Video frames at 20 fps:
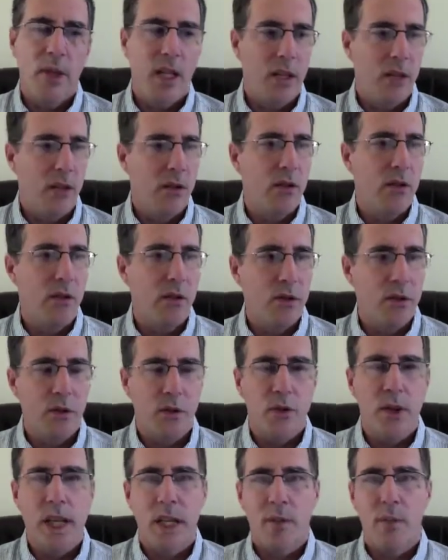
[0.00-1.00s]
and the good or true
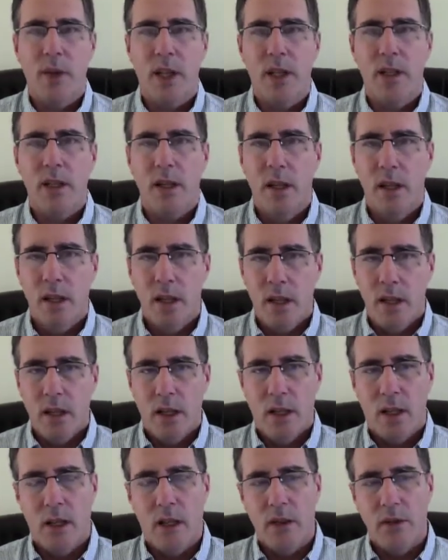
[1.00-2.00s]
aspects
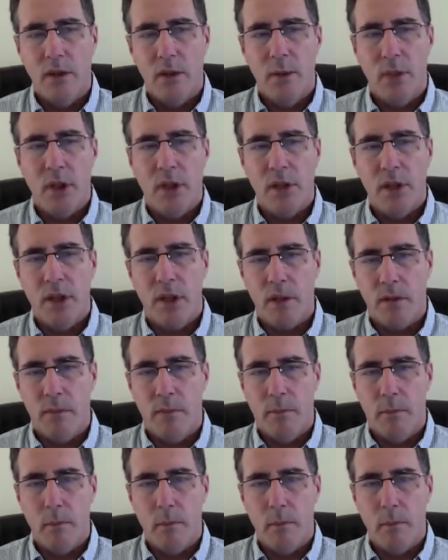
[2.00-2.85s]
of empiricism.